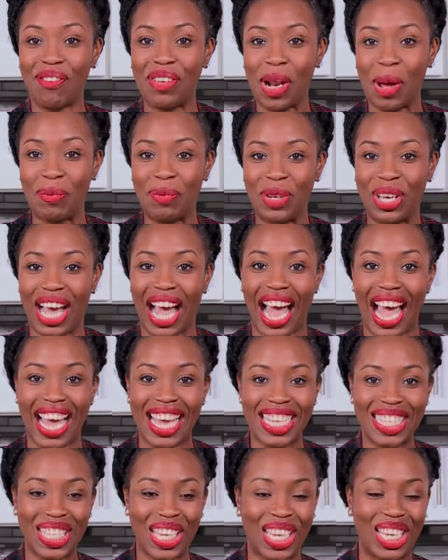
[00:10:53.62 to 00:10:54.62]
It Up, you
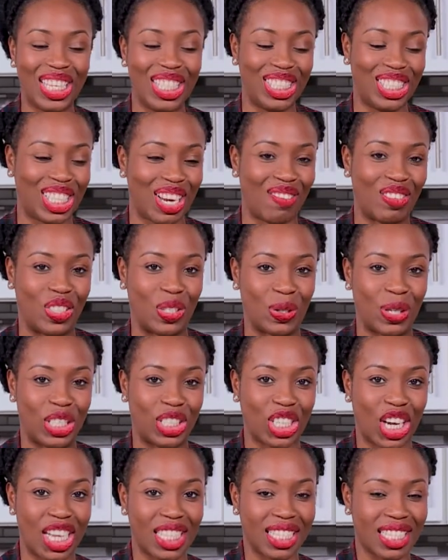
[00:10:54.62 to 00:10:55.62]
guys. Chef Joel
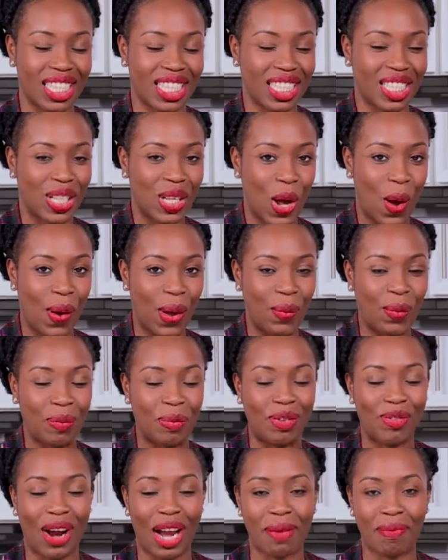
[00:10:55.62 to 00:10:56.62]
Johnson is still going. We'll
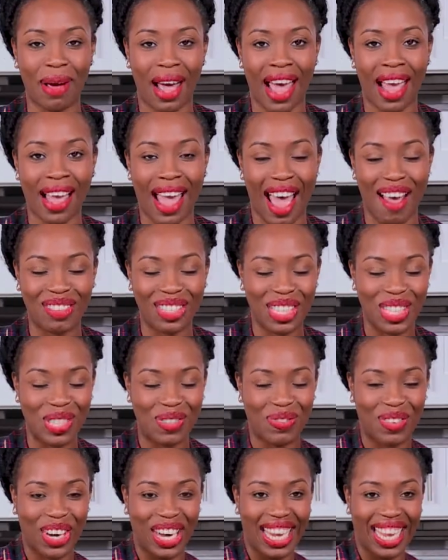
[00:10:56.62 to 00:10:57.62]
be right back after this break.